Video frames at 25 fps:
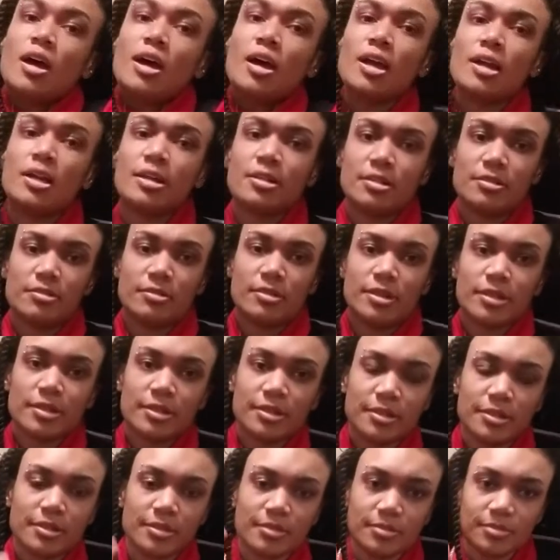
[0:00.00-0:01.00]
Anyway,
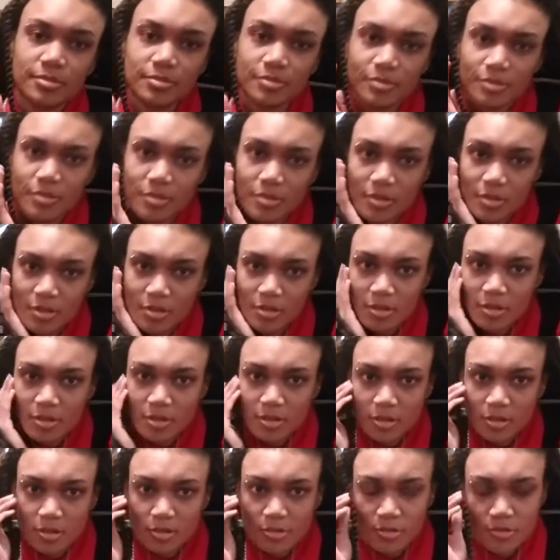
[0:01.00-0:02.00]

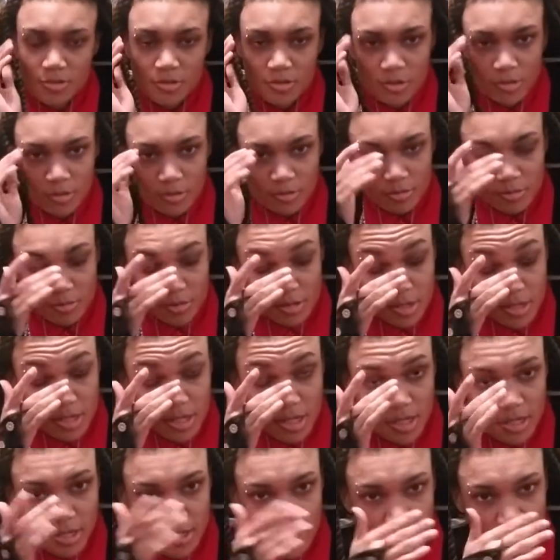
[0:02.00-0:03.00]
so
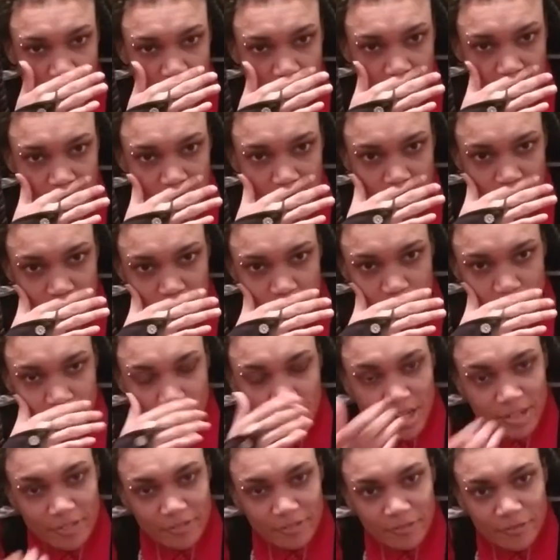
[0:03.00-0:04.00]
today I went to
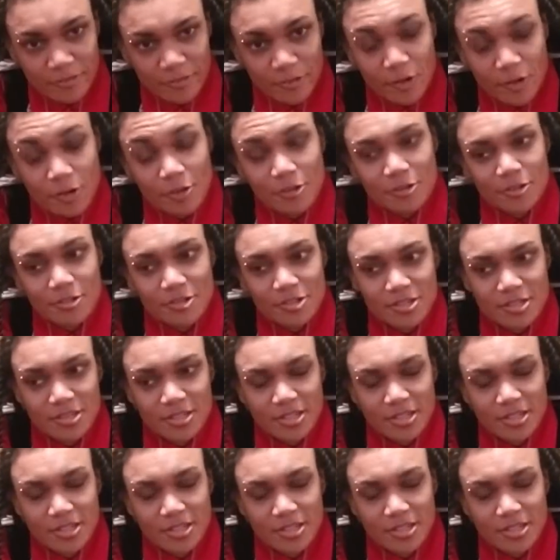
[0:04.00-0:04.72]
my first